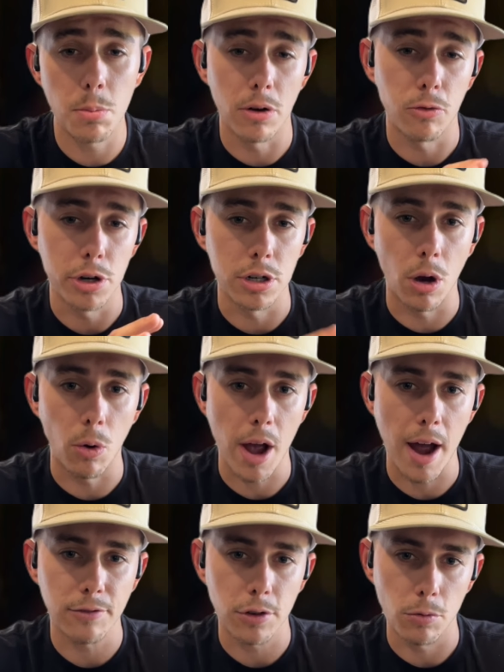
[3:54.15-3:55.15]
but if we don't
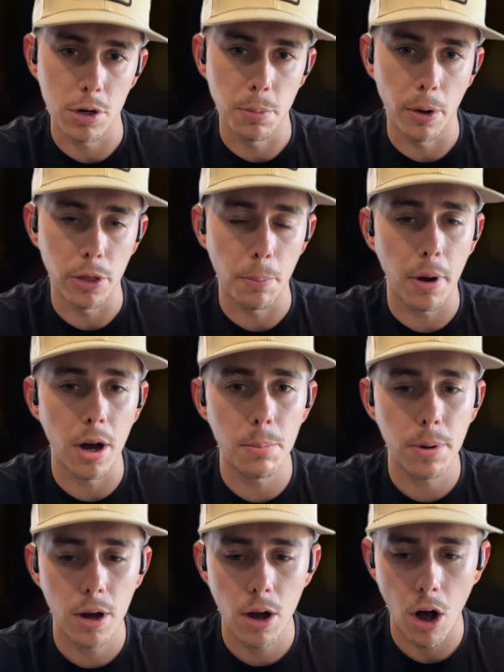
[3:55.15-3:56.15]
have to rebuild the
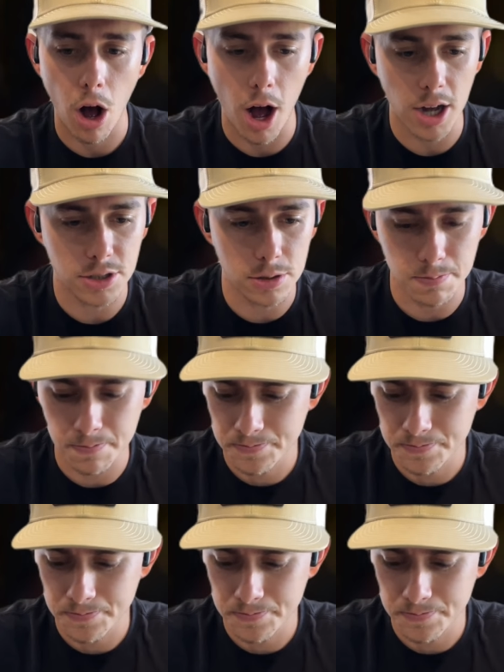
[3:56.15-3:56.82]
pump, awesome.